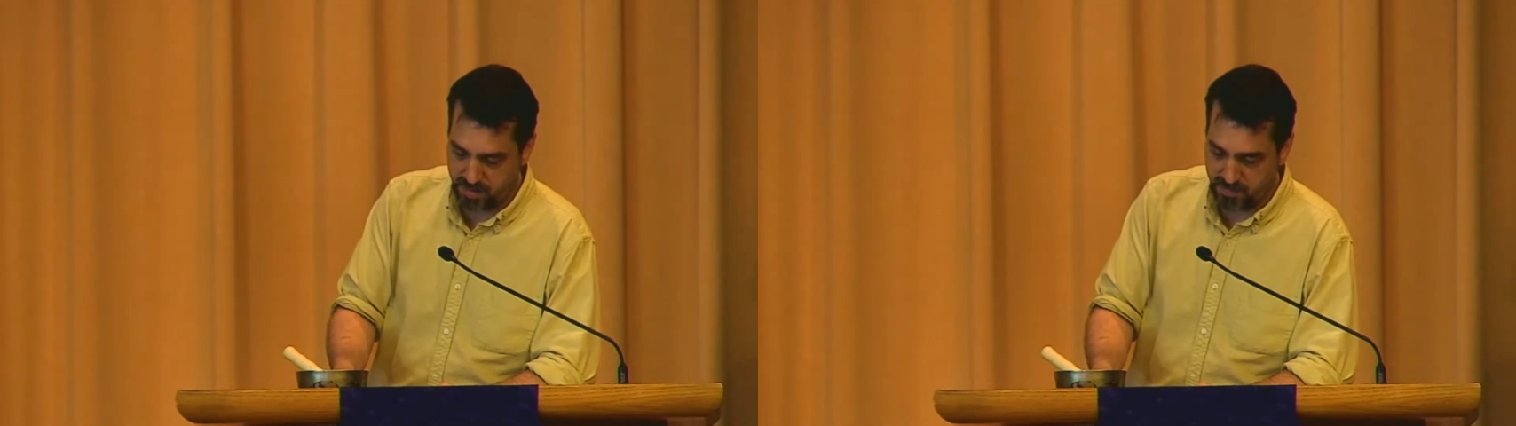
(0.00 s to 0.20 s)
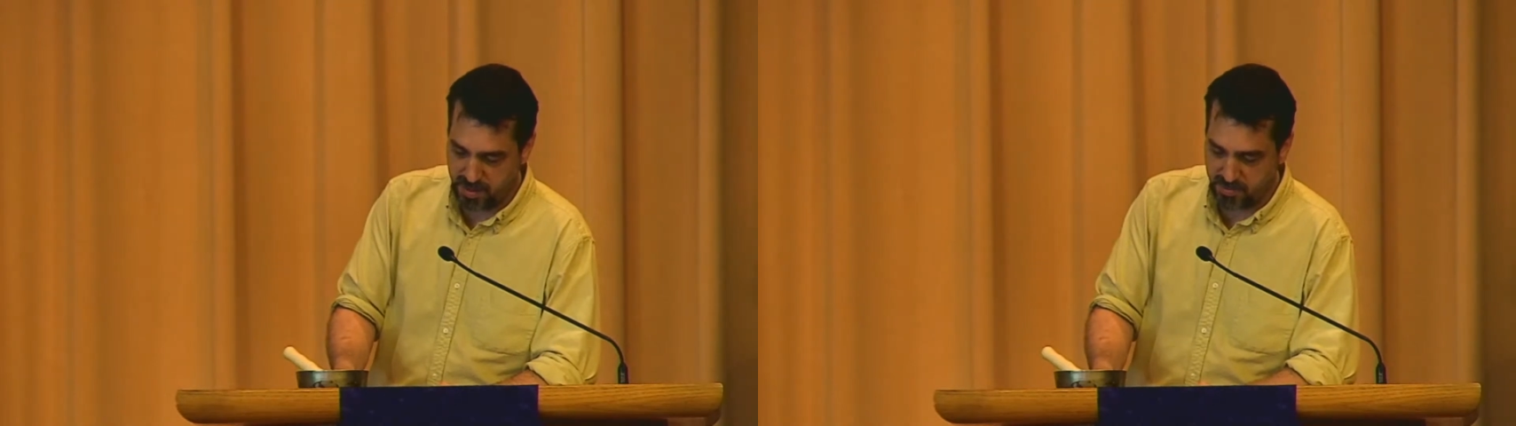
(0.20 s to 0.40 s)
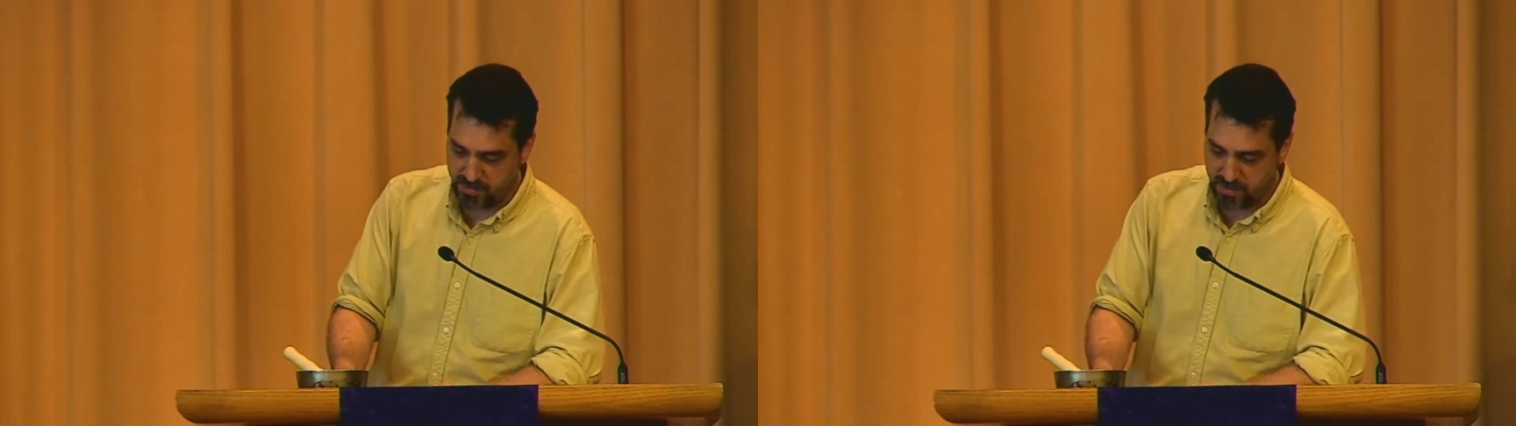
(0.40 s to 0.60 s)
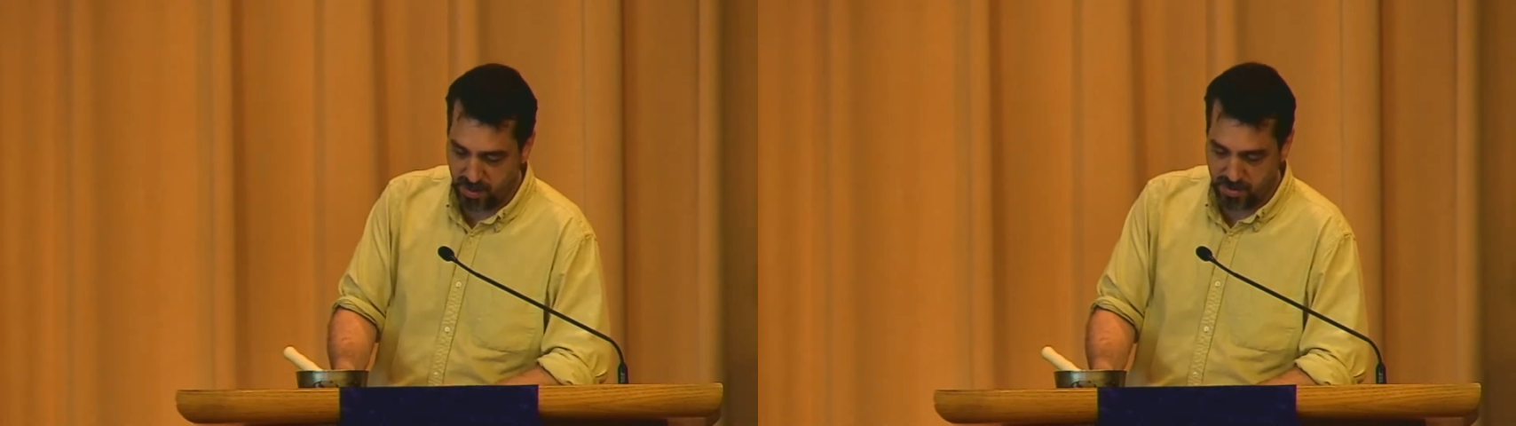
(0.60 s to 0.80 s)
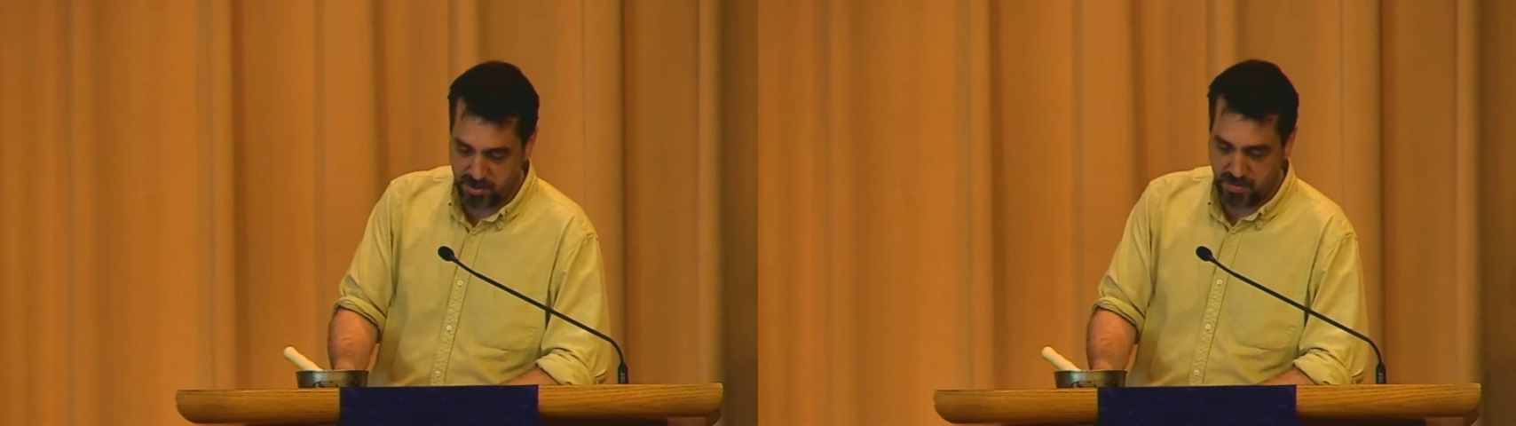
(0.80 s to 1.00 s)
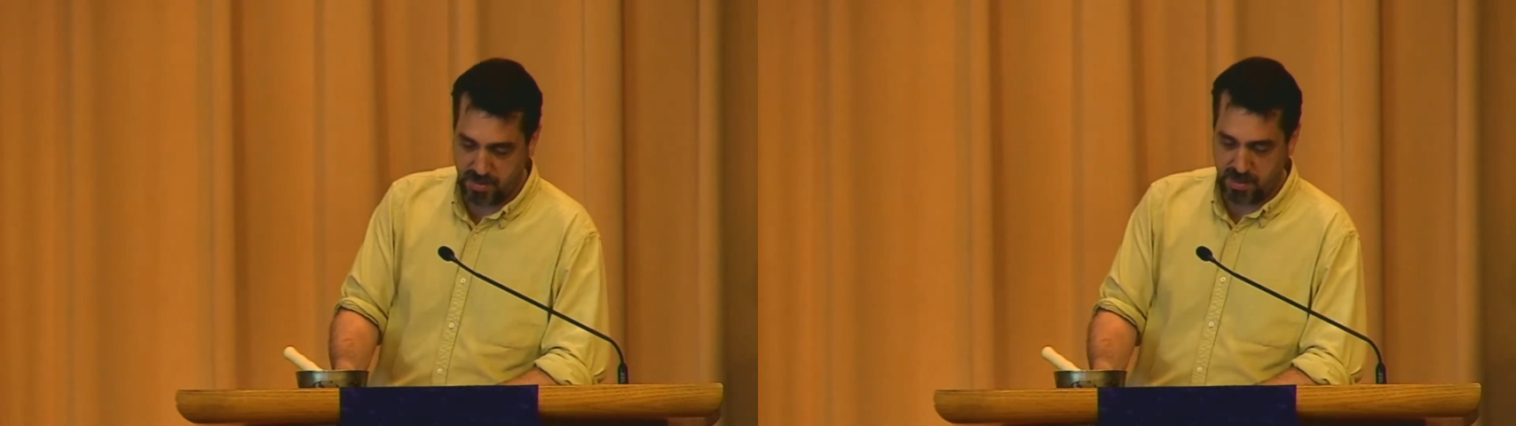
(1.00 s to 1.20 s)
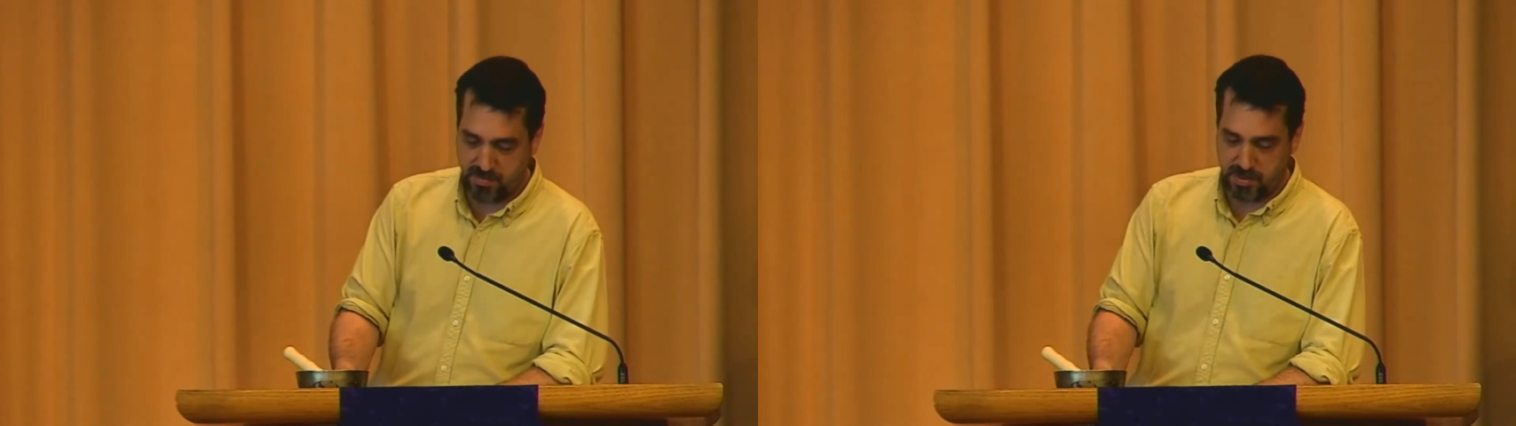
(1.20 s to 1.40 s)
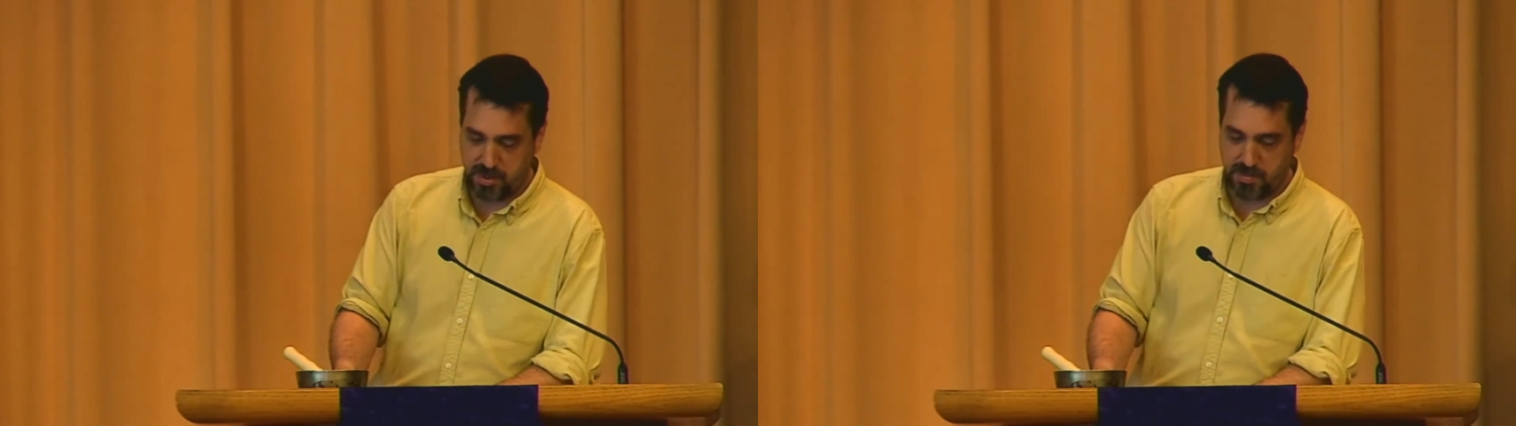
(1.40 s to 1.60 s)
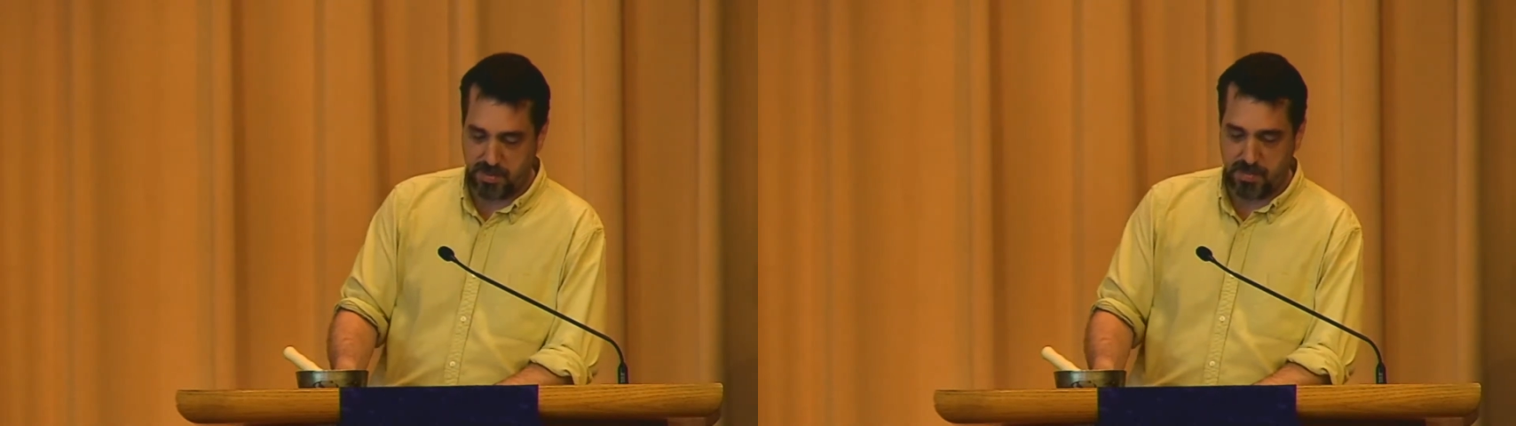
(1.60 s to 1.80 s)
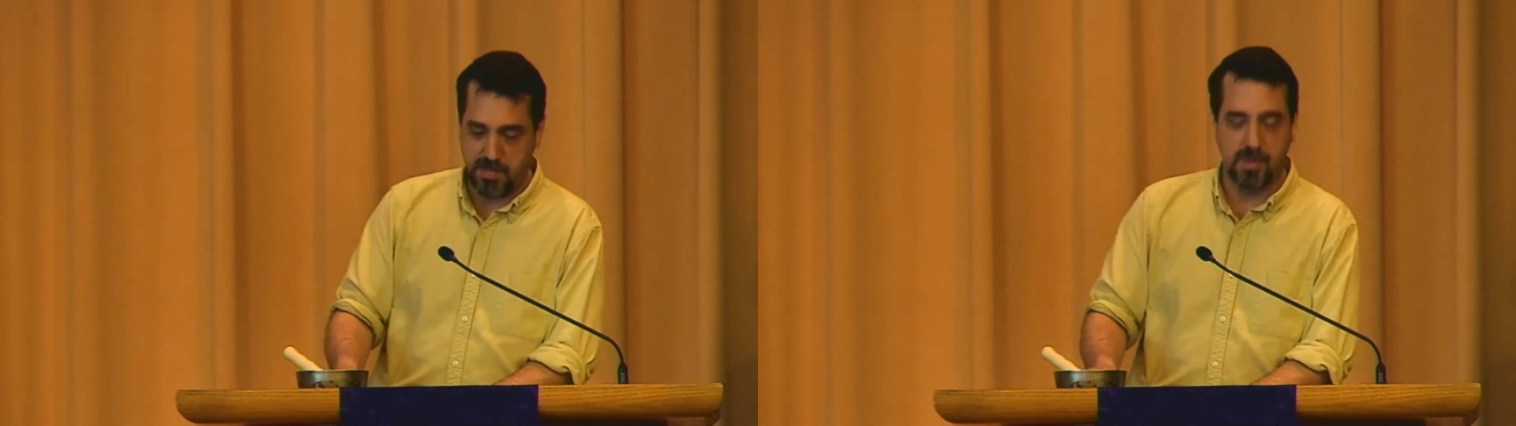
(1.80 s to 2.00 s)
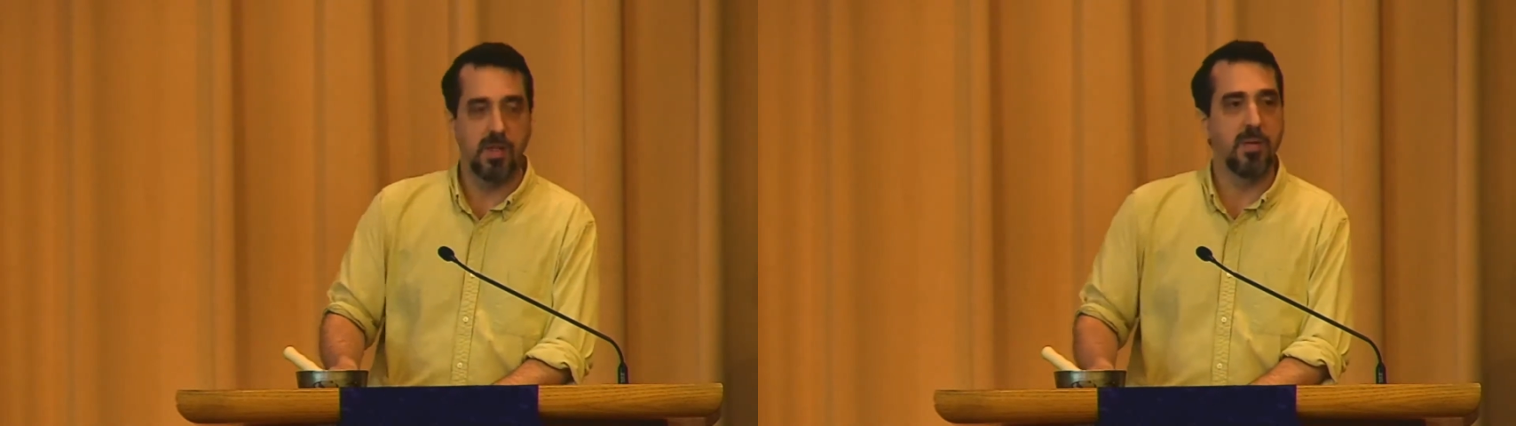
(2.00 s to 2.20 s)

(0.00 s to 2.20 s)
making far too many of the German people